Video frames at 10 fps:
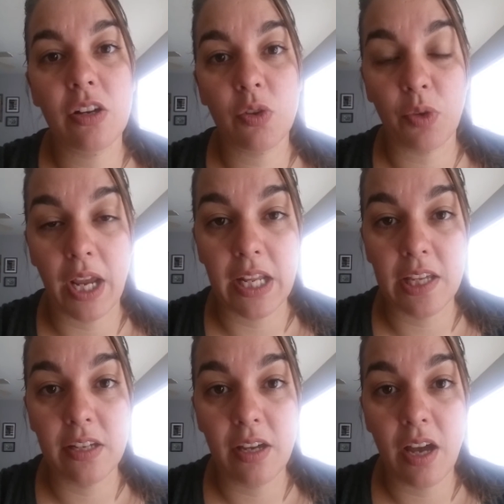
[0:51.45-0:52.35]

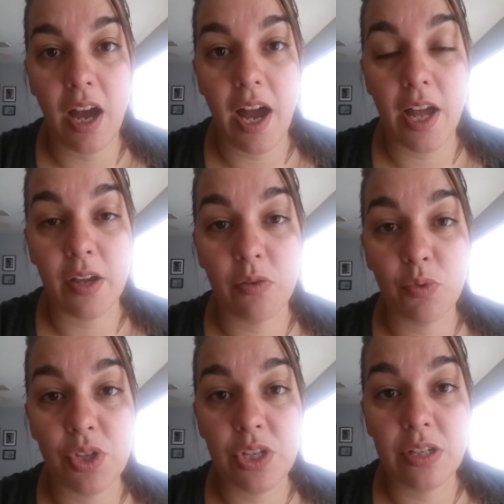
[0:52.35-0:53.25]
granted, I
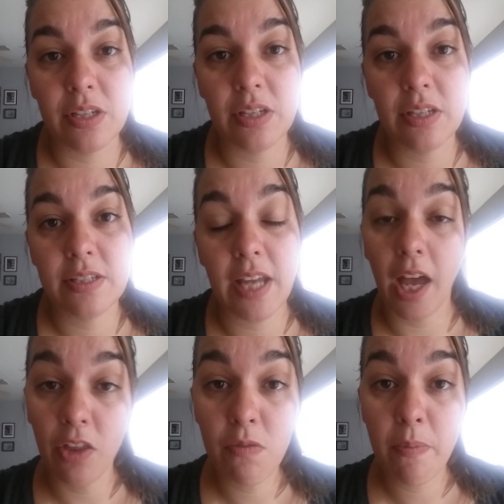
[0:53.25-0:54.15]
would
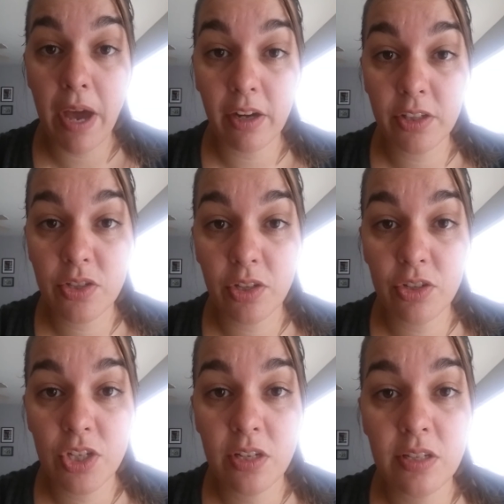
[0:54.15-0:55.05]
tell them about our
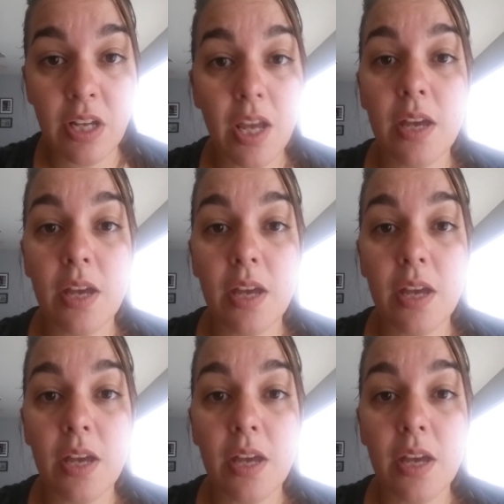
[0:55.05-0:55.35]
detergent,